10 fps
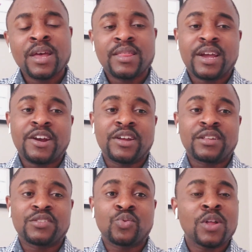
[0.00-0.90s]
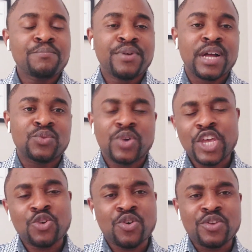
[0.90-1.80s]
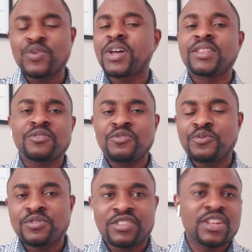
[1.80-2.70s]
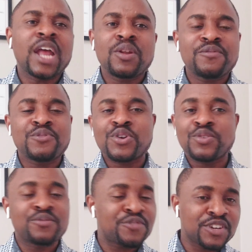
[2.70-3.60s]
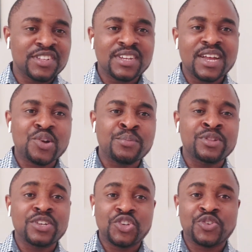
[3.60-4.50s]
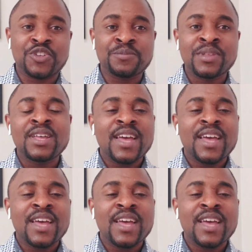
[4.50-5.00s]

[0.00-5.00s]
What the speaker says: There is one part where you can sign up for university accommodation